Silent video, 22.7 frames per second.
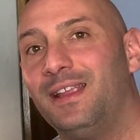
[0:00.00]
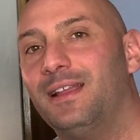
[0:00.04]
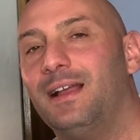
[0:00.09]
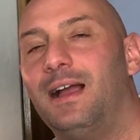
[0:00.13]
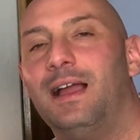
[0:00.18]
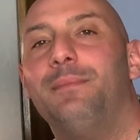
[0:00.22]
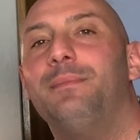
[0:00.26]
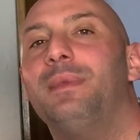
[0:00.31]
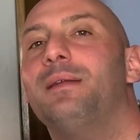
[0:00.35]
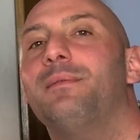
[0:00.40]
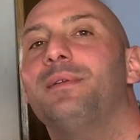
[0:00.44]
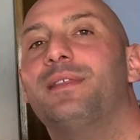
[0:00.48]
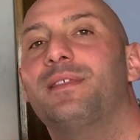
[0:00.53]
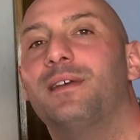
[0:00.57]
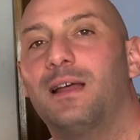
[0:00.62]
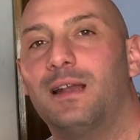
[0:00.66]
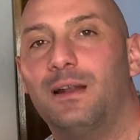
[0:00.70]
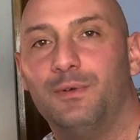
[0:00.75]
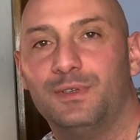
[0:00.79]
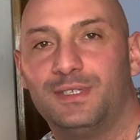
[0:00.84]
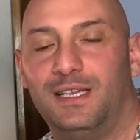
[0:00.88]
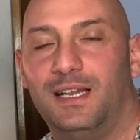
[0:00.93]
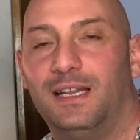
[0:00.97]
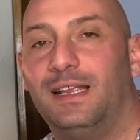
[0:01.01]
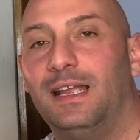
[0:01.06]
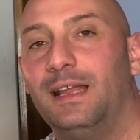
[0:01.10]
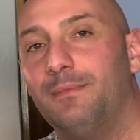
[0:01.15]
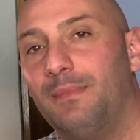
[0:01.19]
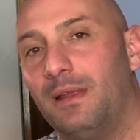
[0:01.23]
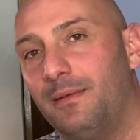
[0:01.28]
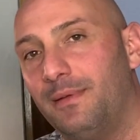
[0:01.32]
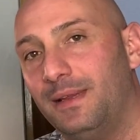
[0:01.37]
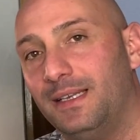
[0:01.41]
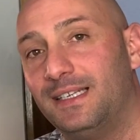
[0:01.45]
I maybe thought I was gonna get
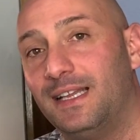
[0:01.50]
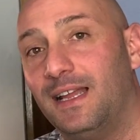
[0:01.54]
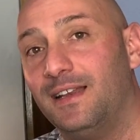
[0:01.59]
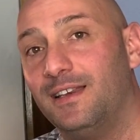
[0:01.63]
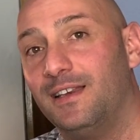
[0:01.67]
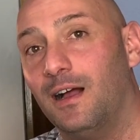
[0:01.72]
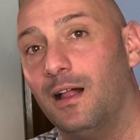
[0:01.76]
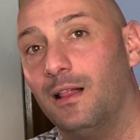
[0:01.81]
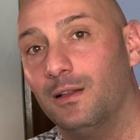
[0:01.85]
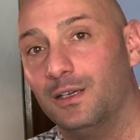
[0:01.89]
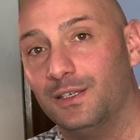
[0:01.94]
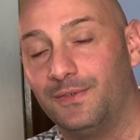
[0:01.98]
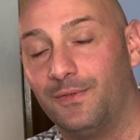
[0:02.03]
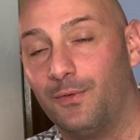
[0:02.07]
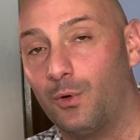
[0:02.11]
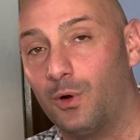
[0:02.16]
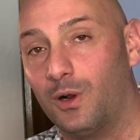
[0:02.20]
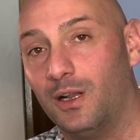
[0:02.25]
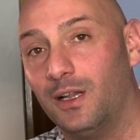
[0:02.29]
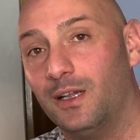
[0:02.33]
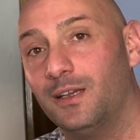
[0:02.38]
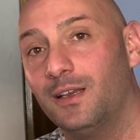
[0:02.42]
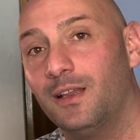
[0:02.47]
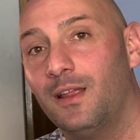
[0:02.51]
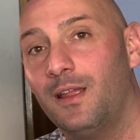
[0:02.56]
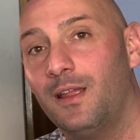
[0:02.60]
maybe $10 for it.